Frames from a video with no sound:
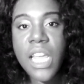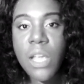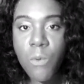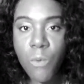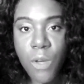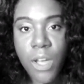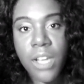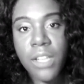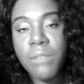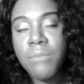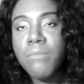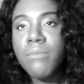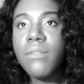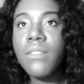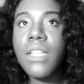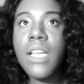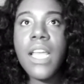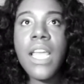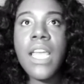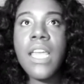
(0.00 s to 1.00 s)
one,
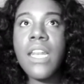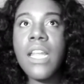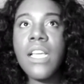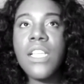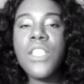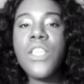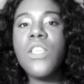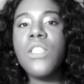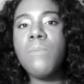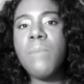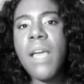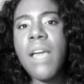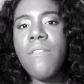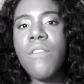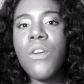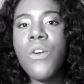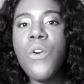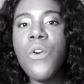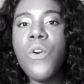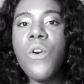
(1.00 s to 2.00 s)
and excuse me, I have
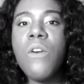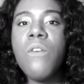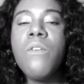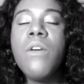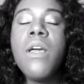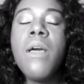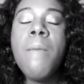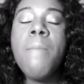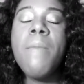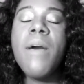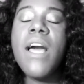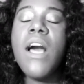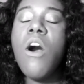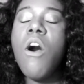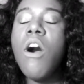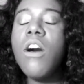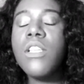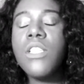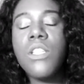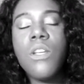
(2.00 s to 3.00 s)
a cold, but
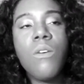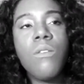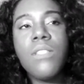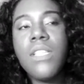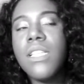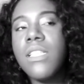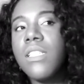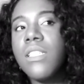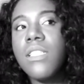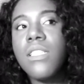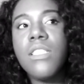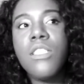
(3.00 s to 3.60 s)
also this